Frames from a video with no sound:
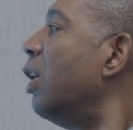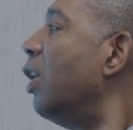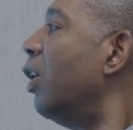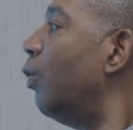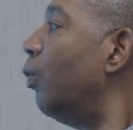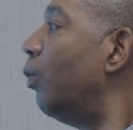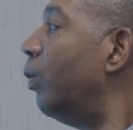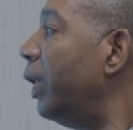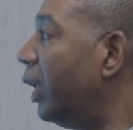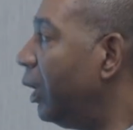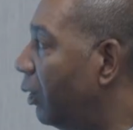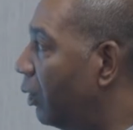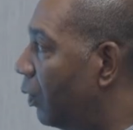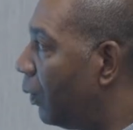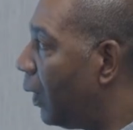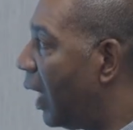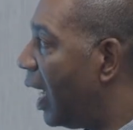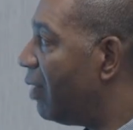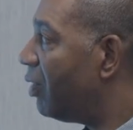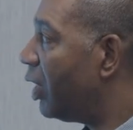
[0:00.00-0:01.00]
We
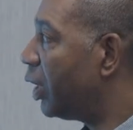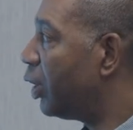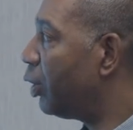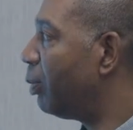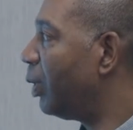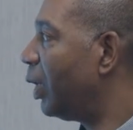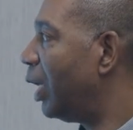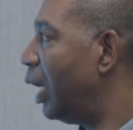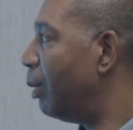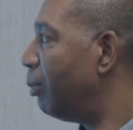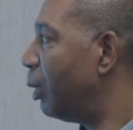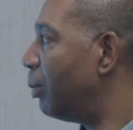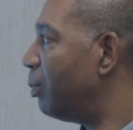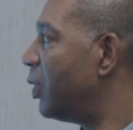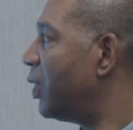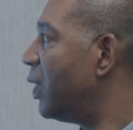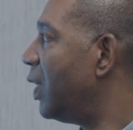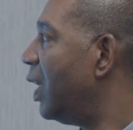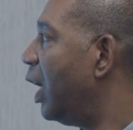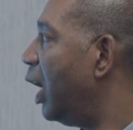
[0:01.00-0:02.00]
do have other
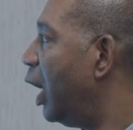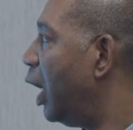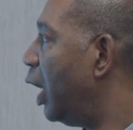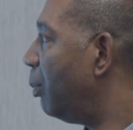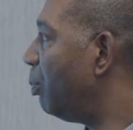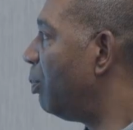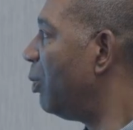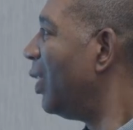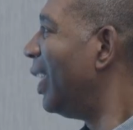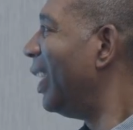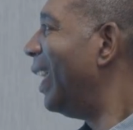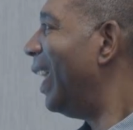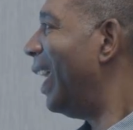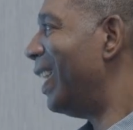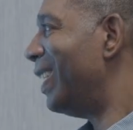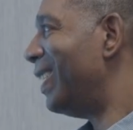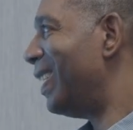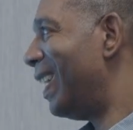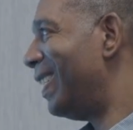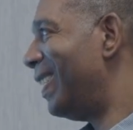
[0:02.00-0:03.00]
problems.
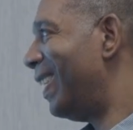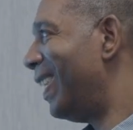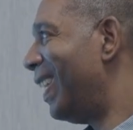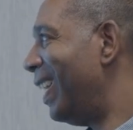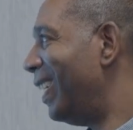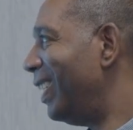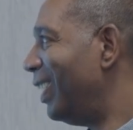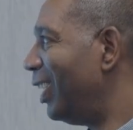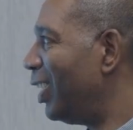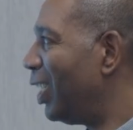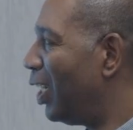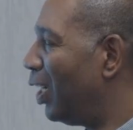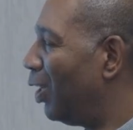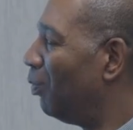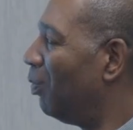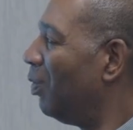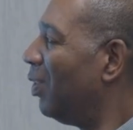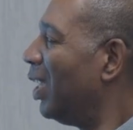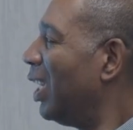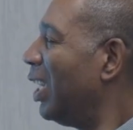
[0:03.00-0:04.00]
As I said,
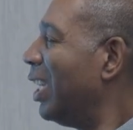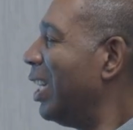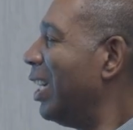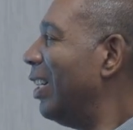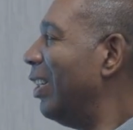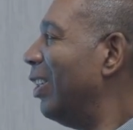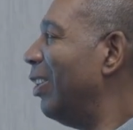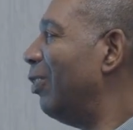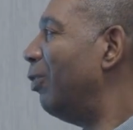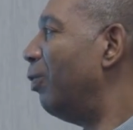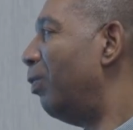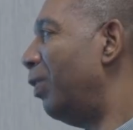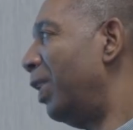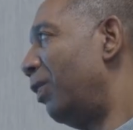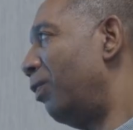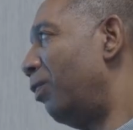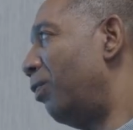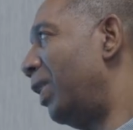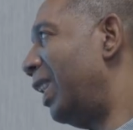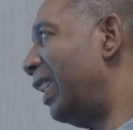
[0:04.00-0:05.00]

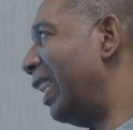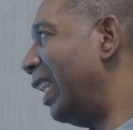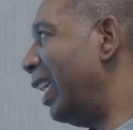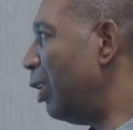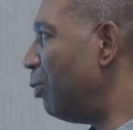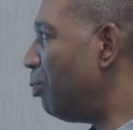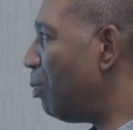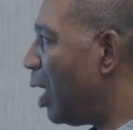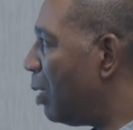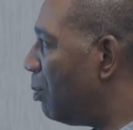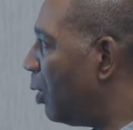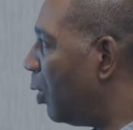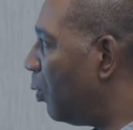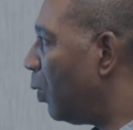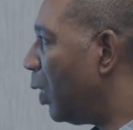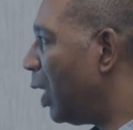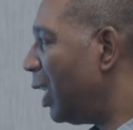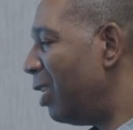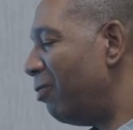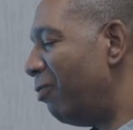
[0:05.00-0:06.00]
we think maybe
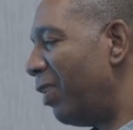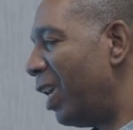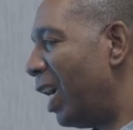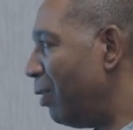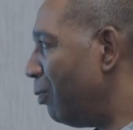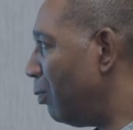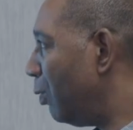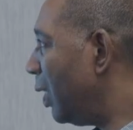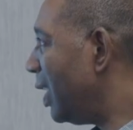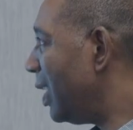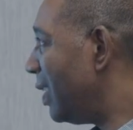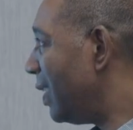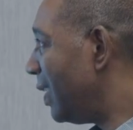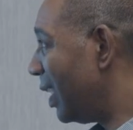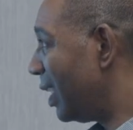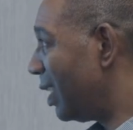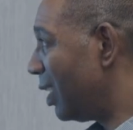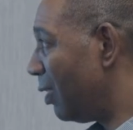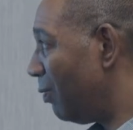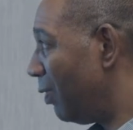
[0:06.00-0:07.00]
1 in 5, 1 in
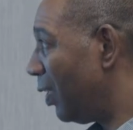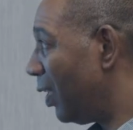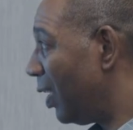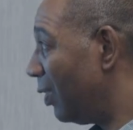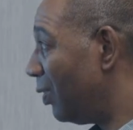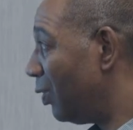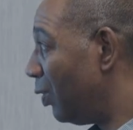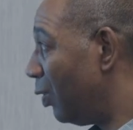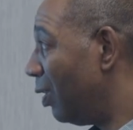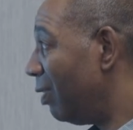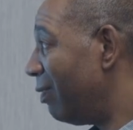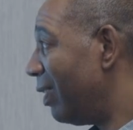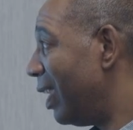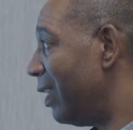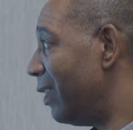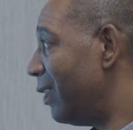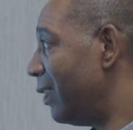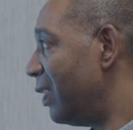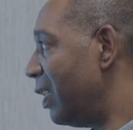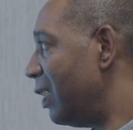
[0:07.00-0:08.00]
6 of our
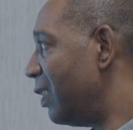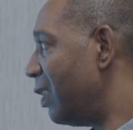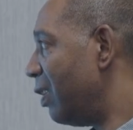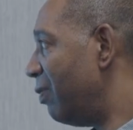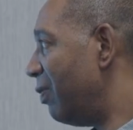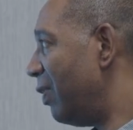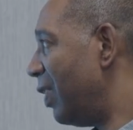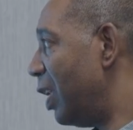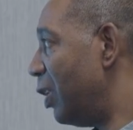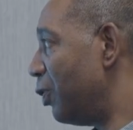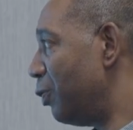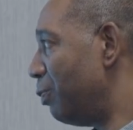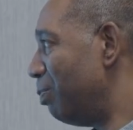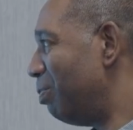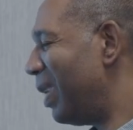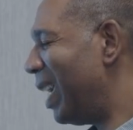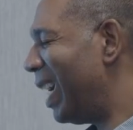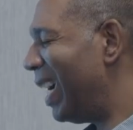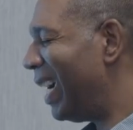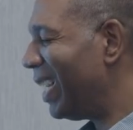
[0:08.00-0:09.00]
noroviruses are false
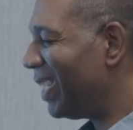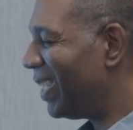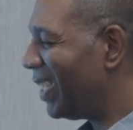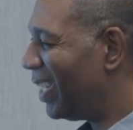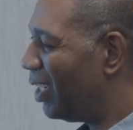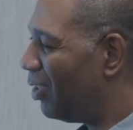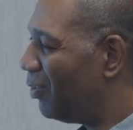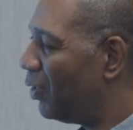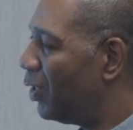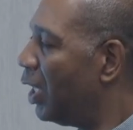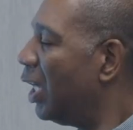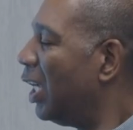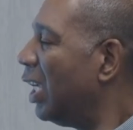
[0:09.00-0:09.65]
positives.